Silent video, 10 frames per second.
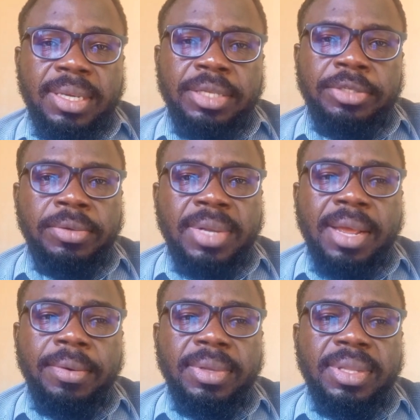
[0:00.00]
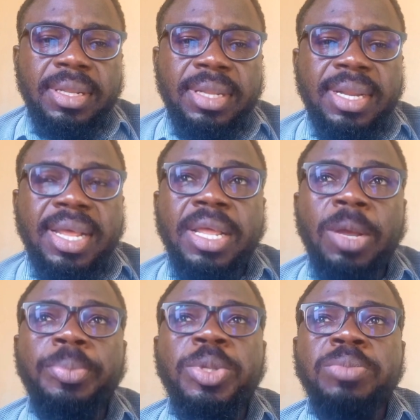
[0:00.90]
And so that
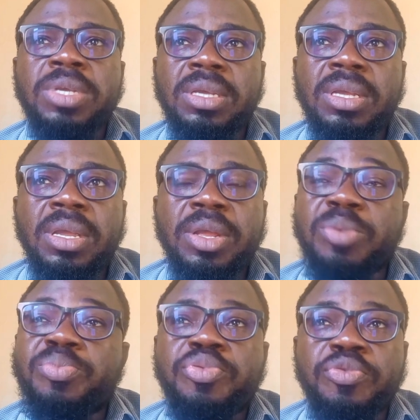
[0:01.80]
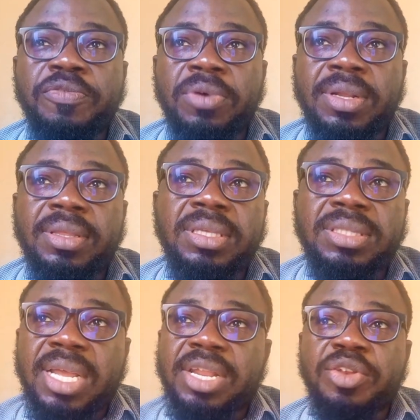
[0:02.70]
helped me improve on the things
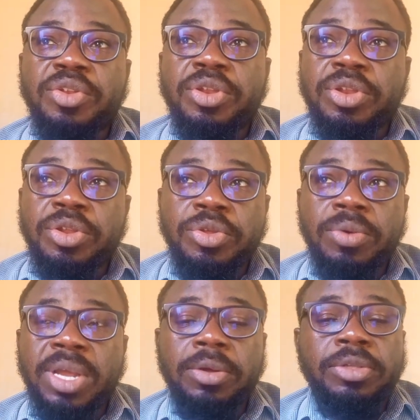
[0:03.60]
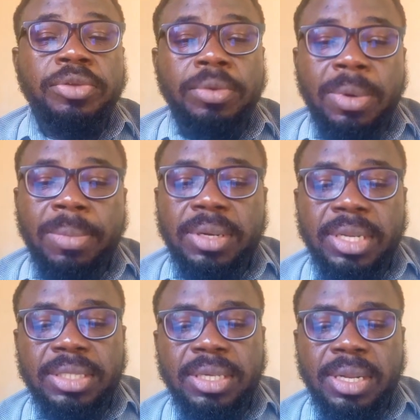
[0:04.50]
I knew. I got to know about
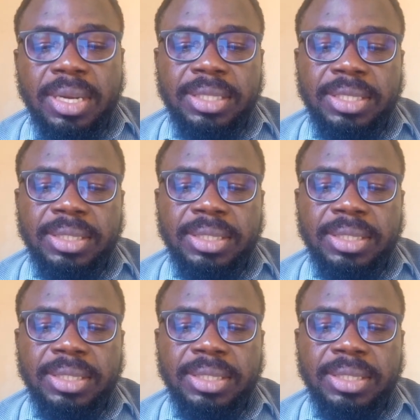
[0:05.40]
data analytics.